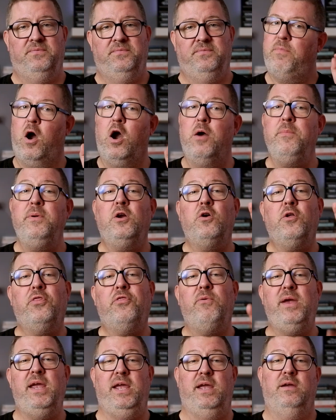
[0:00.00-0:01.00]
Parameter
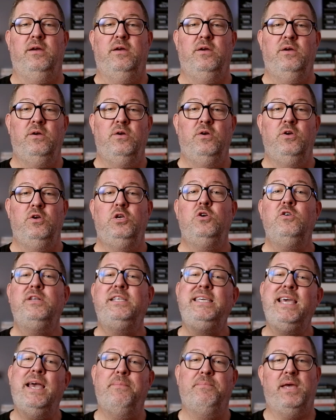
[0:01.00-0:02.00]
3,
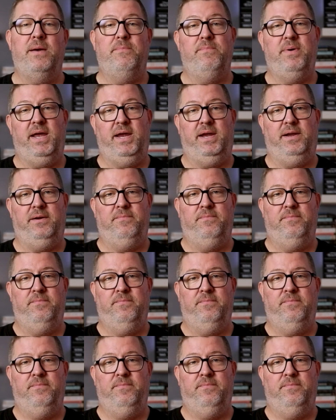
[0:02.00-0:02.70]
UTM campaign.